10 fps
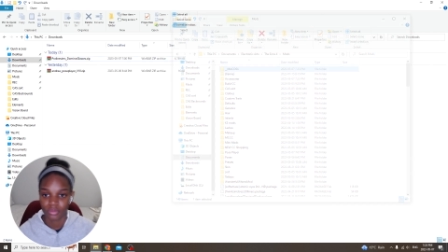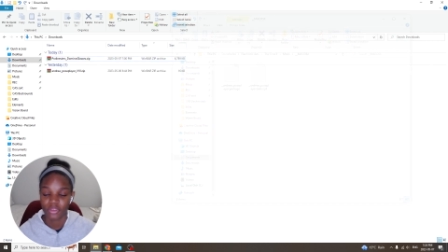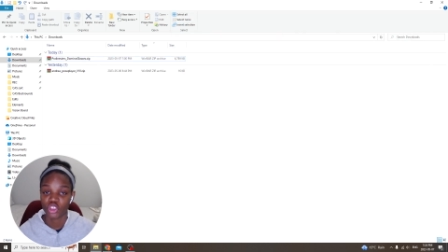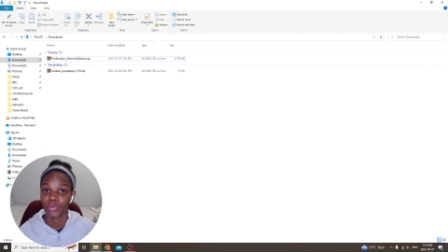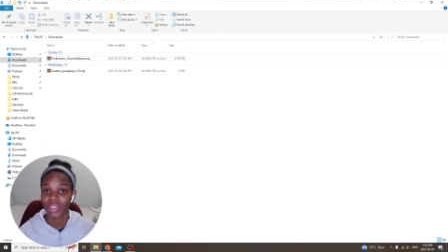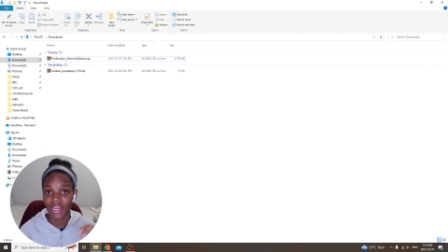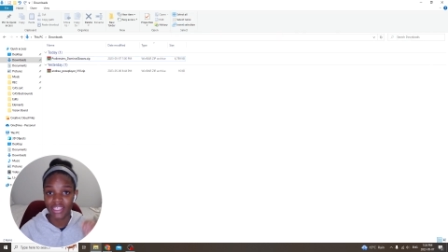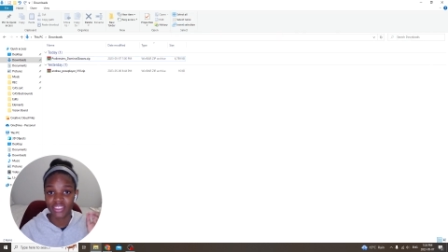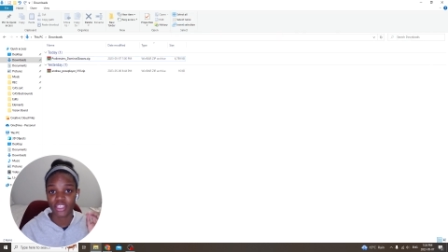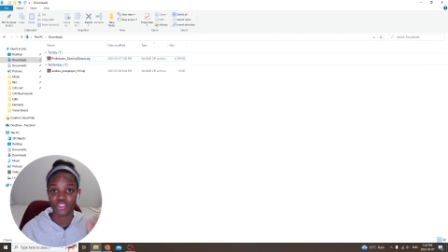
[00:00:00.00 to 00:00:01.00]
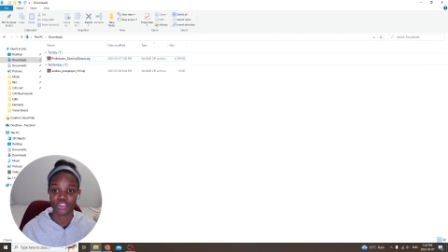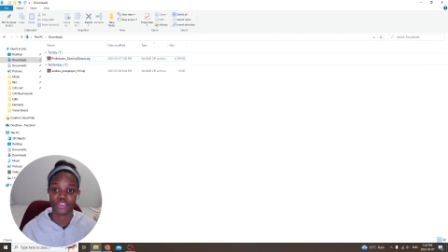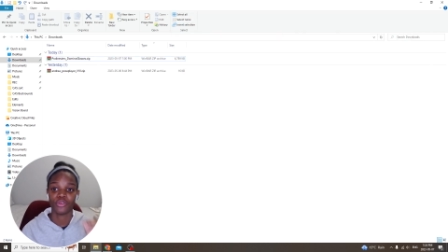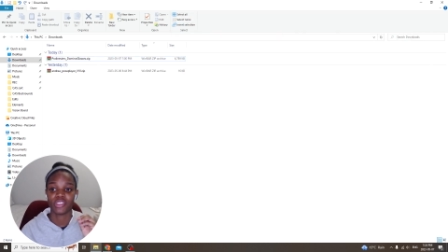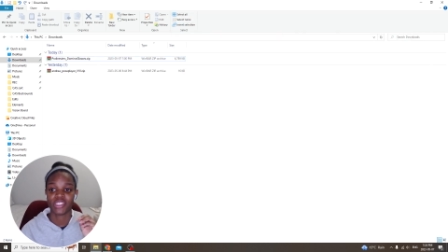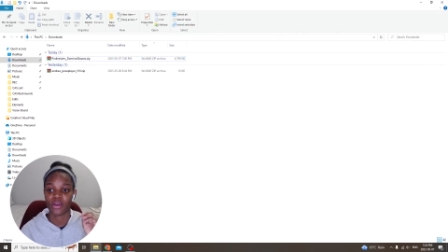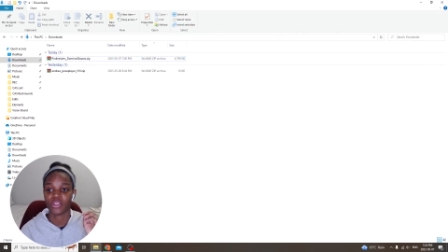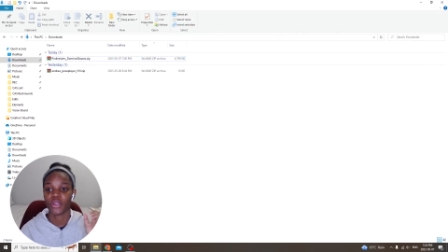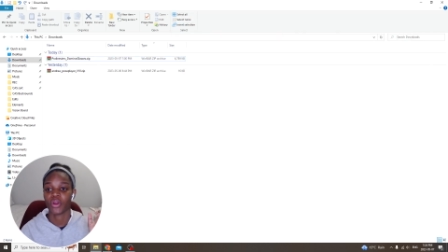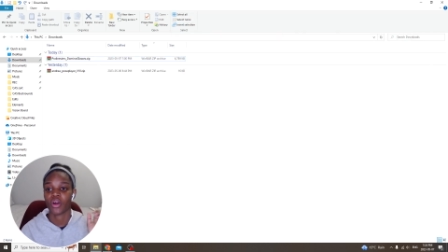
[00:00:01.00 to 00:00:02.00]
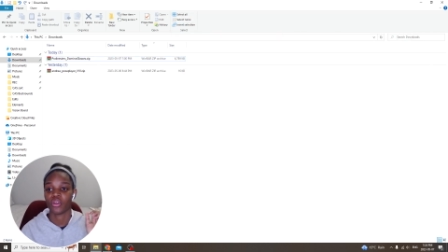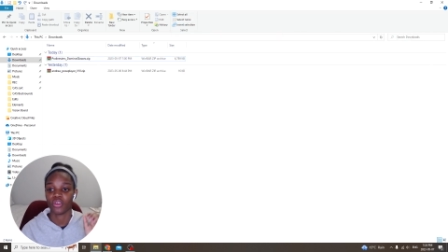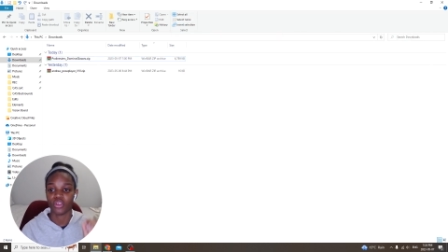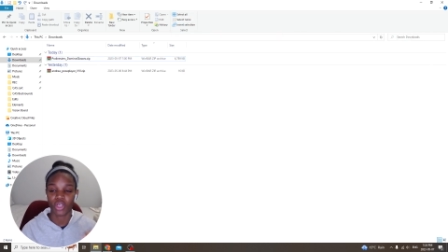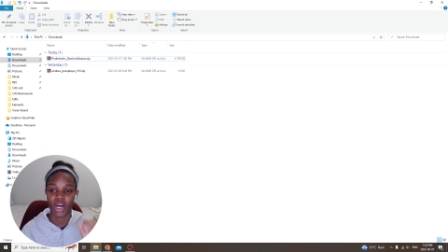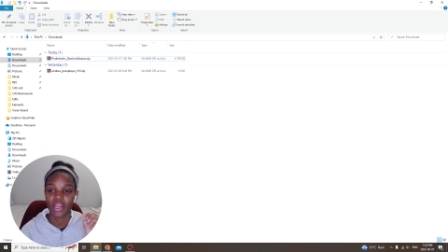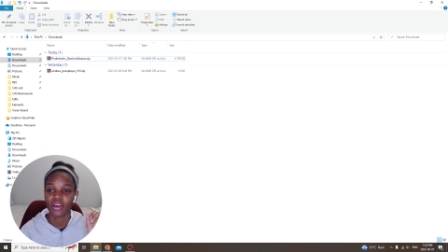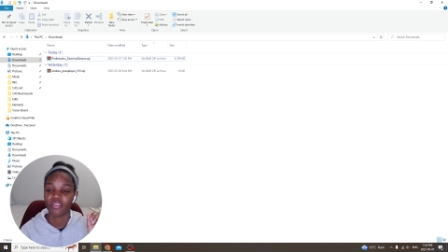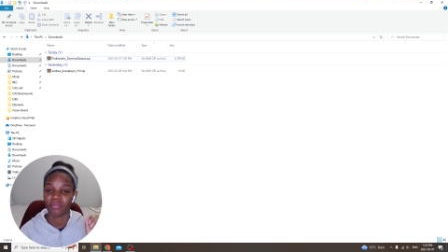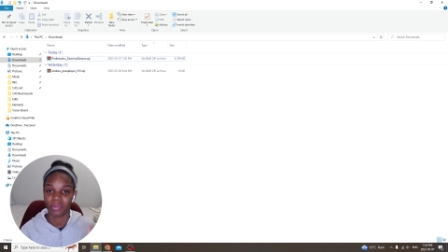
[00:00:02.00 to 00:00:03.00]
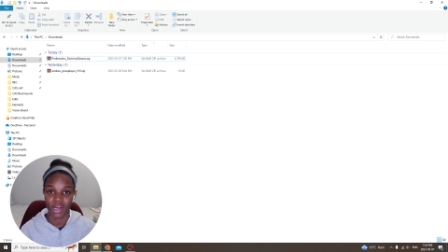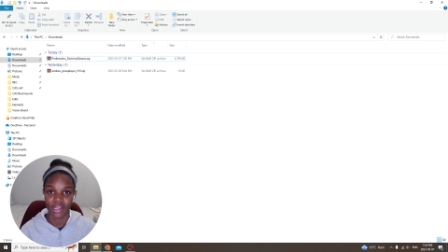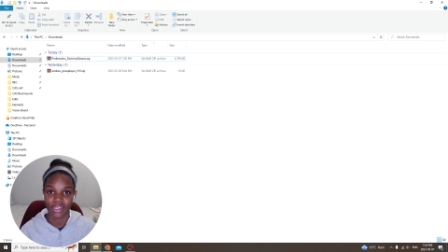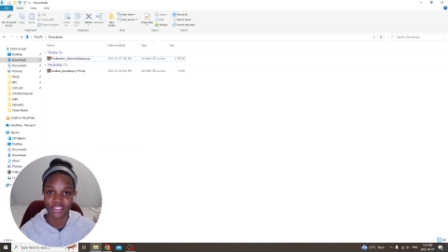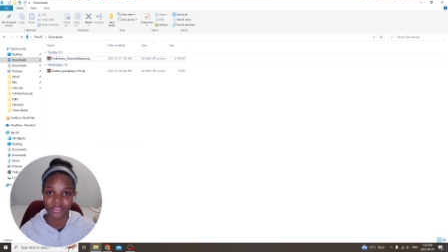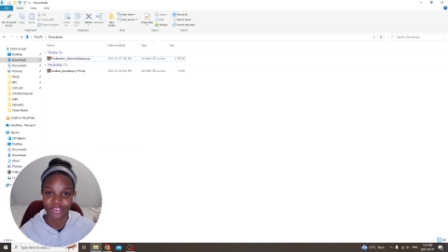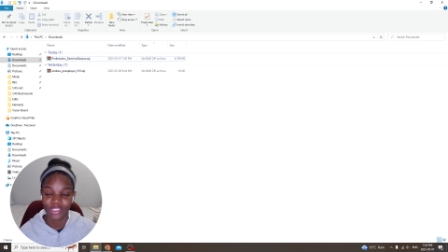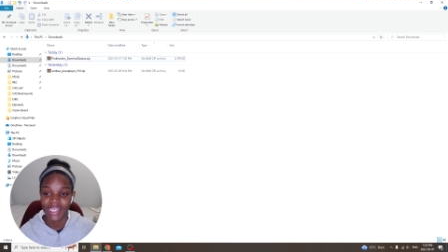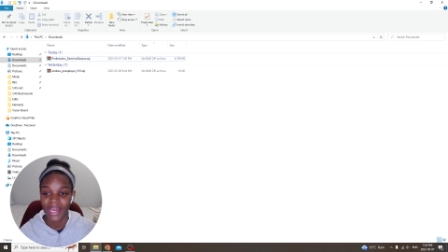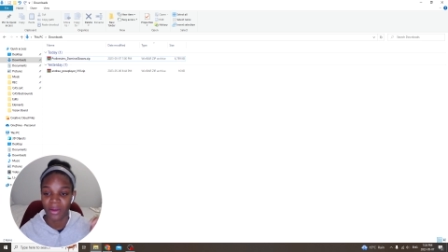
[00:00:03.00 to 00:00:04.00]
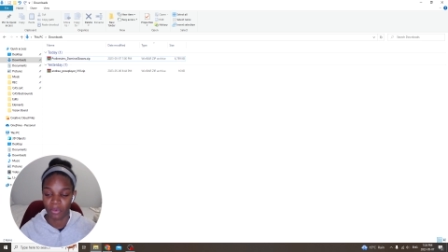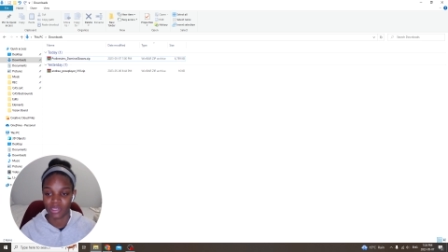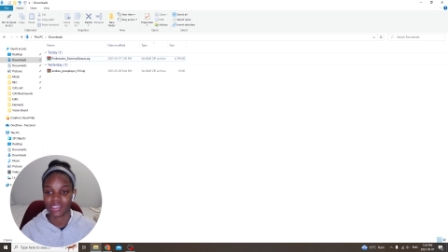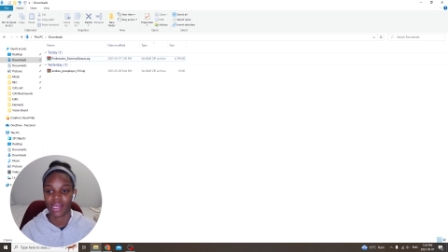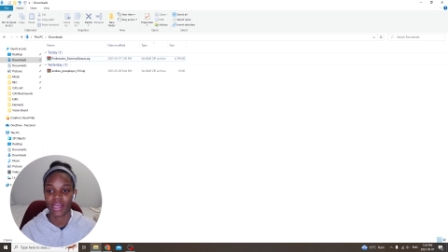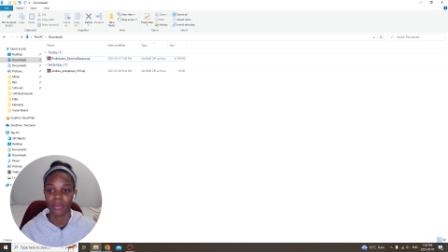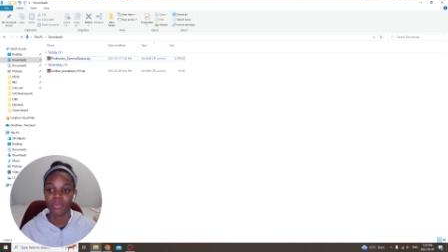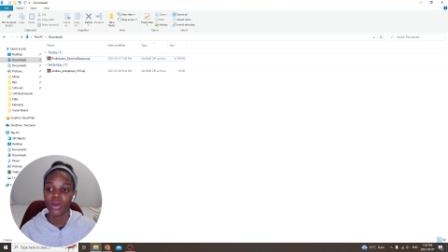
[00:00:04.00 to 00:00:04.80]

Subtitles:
So because I do download a lot of mods usually at one time,